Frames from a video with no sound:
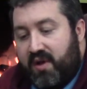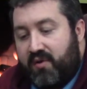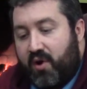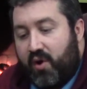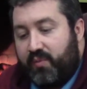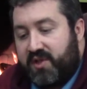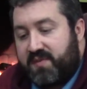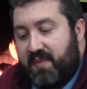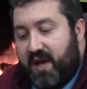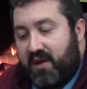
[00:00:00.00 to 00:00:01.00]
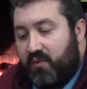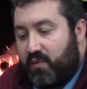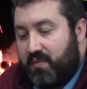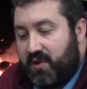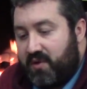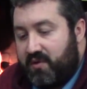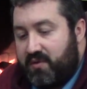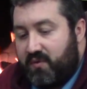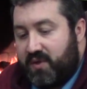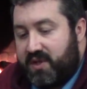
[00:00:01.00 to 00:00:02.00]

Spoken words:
or another homeless man or woman